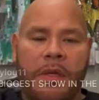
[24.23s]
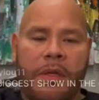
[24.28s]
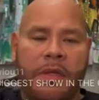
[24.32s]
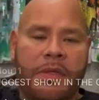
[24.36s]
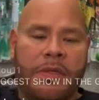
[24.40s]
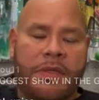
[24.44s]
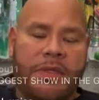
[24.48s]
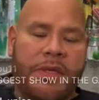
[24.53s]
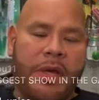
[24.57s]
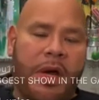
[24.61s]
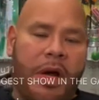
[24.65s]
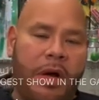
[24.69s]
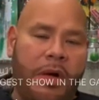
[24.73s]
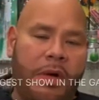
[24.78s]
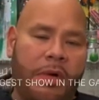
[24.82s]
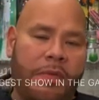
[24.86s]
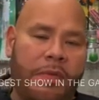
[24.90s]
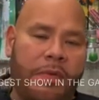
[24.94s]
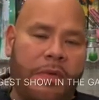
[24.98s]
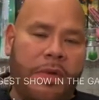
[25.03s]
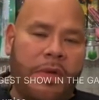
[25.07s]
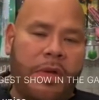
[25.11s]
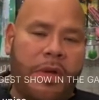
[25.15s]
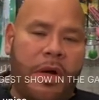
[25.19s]

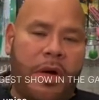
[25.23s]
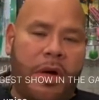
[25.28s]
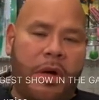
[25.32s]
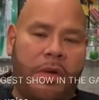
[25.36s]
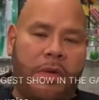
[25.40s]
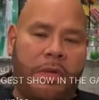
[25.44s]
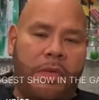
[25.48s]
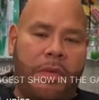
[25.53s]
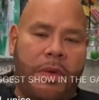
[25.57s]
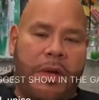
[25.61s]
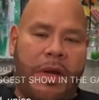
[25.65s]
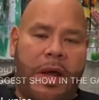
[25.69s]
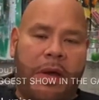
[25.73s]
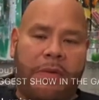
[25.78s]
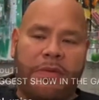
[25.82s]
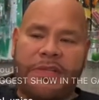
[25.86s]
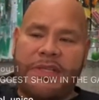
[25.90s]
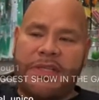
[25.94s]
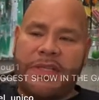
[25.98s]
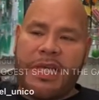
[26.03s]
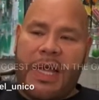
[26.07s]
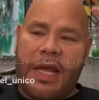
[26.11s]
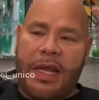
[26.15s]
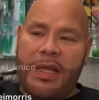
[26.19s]
So, you know, when I
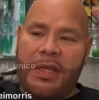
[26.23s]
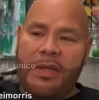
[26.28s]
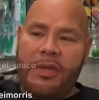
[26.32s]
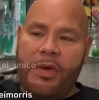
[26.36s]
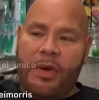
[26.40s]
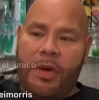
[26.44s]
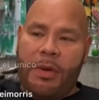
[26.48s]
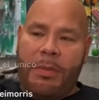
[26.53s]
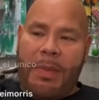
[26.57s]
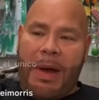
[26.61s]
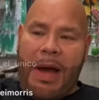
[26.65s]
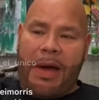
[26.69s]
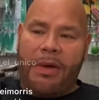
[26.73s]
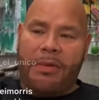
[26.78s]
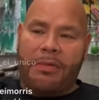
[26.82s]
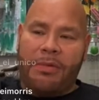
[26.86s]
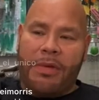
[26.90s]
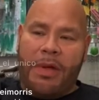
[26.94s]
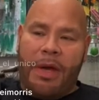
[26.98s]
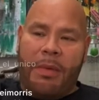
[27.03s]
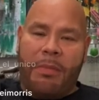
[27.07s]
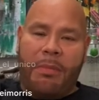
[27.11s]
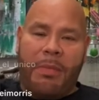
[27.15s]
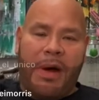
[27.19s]
was telling you
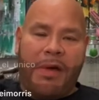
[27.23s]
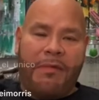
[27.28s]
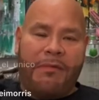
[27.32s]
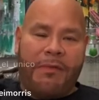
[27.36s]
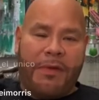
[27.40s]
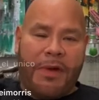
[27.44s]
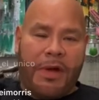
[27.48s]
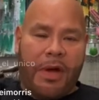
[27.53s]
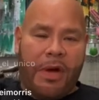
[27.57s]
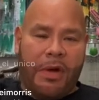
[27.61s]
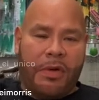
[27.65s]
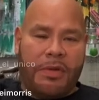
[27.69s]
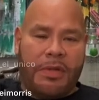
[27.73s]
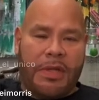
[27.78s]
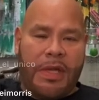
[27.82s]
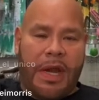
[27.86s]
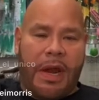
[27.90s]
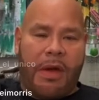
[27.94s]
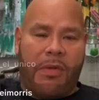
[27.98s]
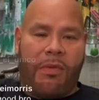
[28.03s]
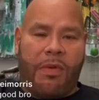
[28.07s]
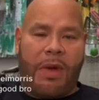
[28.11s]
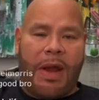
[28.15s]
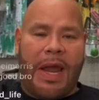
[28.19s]
about a month ago that
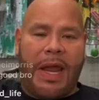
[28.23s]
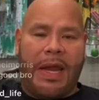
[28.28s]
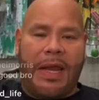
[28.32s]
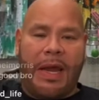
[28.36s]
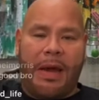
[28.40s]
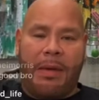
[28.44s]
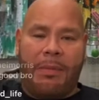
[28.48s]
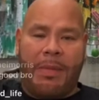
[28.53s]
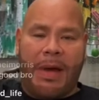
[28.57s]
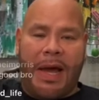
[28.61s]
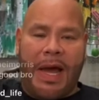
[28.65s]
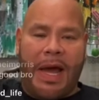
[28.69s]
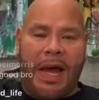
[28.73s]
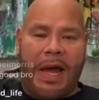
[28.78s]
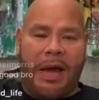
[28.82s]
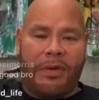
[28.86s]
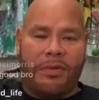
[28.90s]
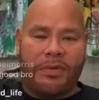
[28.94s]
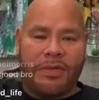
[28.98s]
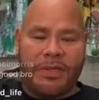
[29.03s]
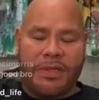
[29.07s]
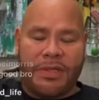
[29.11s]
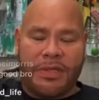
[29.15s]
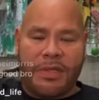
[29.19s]
I ran out my
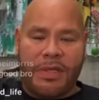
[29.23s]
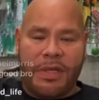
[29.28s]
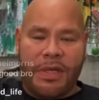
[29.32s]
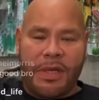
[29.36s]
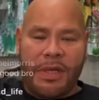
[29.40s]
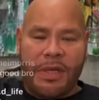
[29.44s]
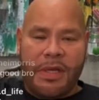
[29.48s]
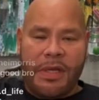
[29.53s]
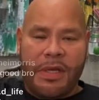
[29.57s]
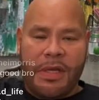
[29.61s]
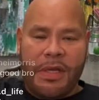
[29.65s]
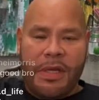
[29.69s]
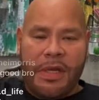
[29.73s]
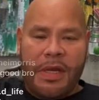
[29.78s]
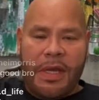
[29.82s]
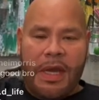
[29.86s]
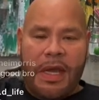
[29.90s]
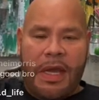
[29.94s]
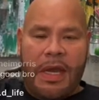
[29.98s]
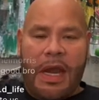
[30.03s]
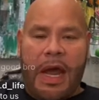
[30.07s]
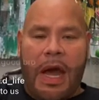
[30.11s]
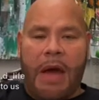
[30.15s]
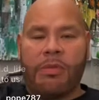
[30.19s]
house,
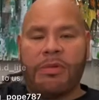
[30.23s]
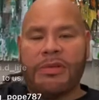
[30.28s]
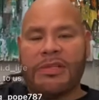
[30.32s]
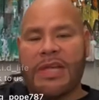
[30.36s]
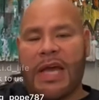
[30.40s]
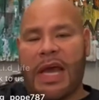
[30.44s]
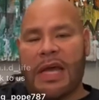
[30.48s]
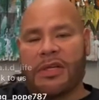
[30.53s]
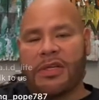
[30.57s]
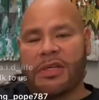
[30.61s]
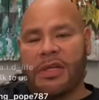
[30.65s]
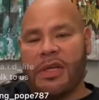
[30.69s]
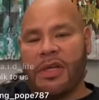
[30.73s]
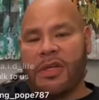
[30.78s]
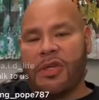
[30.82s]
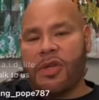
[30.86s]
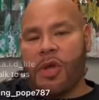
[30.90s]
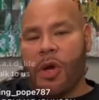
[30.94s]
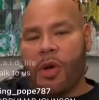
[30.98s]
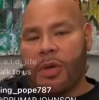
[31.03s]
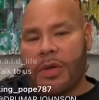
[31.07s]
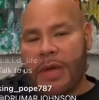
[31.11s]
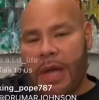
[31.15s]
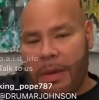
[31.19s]
and I was actually
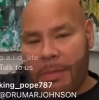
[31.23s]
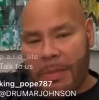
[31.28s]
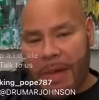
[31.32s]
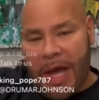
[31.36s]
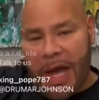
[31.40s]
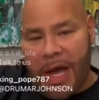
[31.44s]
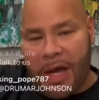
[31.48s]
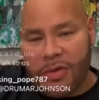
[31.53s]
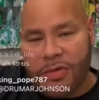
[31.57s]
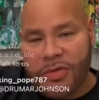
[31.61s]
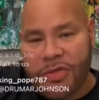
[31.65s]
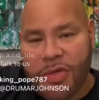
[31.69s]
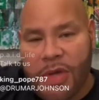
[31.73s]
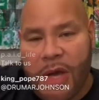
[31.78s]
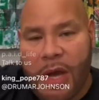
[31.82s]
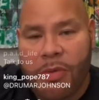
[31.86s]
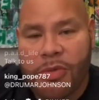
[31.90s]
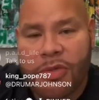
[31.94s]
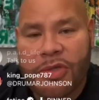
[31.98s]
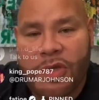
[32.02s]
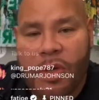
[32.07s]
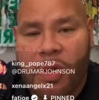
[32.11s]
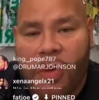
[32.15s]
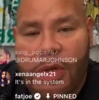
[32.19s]
thrown out my house. So I
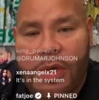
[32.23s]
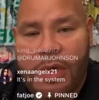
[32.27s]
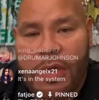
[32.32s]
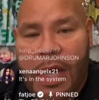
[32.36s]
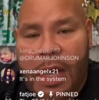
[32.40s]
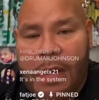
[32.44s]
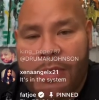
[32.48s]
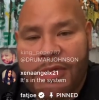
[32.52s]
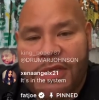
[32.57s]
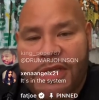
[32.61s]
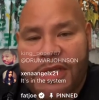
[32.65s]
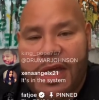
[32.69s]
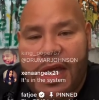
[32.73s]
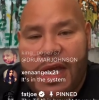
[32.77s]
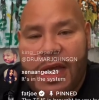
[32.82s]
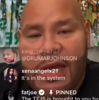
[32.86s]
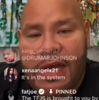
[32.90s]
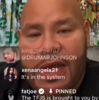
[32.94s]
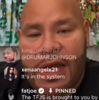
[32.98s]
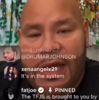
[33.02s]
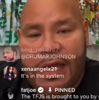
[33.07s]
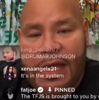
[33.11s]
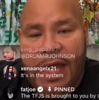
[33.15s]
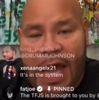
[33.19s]
was staying
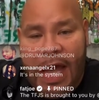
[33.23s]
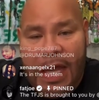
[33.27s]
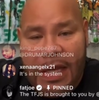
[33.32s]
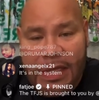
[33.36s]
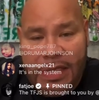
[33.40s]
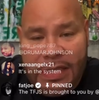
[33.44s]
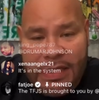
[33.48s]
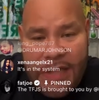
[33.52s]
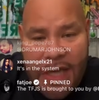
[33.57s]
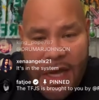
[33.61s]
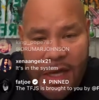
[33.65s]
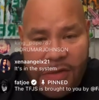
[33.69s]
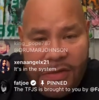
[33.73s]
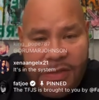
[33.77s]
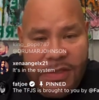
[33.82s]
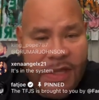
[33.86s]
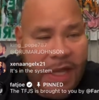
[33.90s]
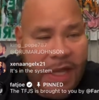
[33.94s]
at Khaled's house.